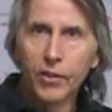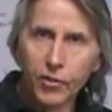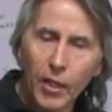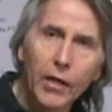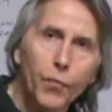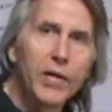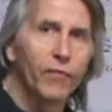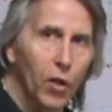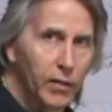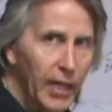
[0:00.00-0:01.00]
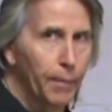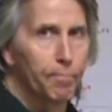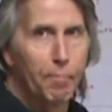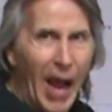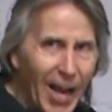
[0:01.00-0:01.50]
Just like we've looked
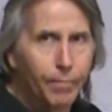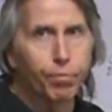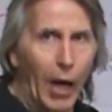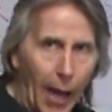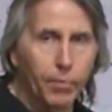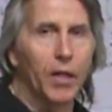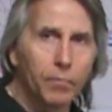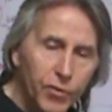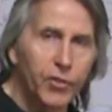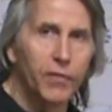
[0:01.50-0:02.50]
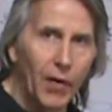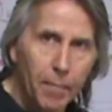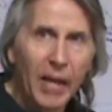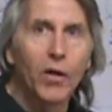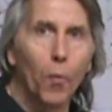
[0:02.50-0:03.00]
at back problems, if I
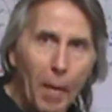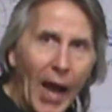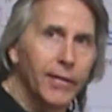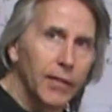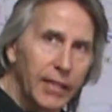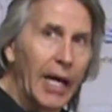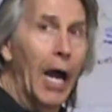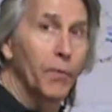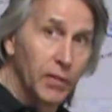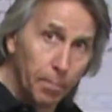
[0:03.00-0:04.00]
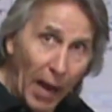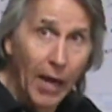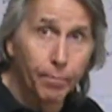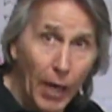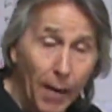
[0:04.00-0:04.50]
may go back to the guy with the
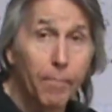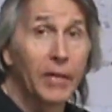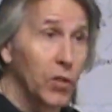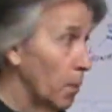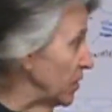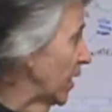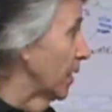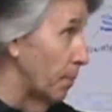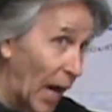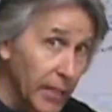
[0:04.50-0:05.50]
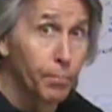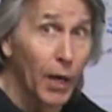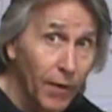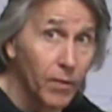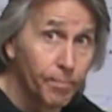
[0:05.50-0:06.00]
back problem, I told him he's got a body
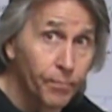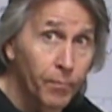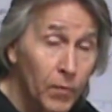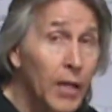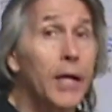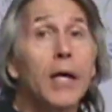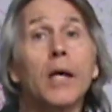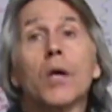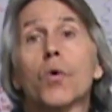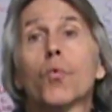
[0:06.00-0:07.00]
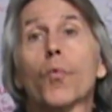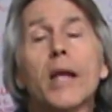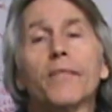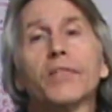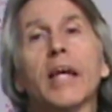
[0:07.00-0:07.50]
problem. We
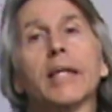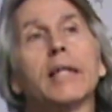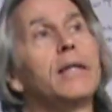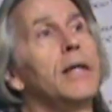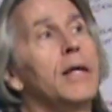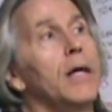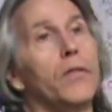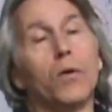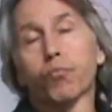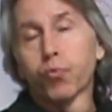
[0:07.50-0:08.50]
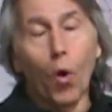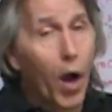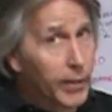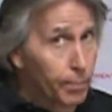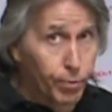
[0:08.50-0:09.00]
have taken a
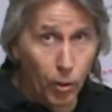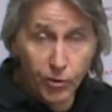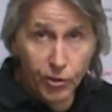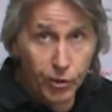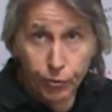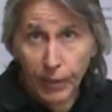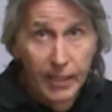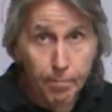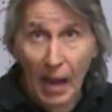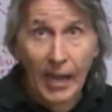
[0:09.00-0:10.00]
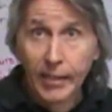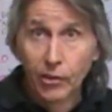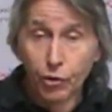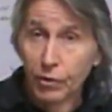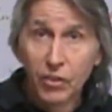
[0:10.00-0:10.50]
wrong approach to treating back
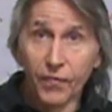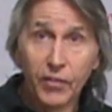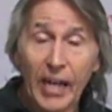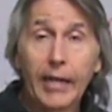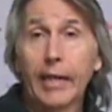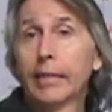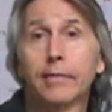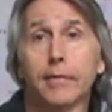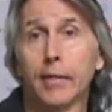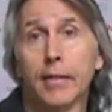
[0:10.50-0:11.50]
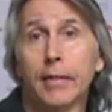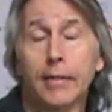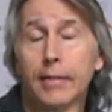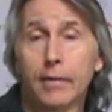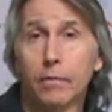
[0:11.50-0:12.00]
injuries for decades.
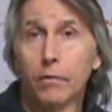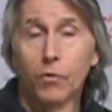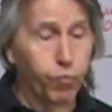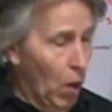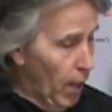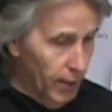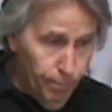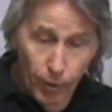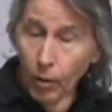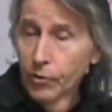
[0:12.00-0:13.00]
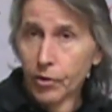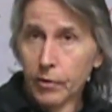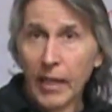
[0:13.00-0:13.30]
The wrong approach.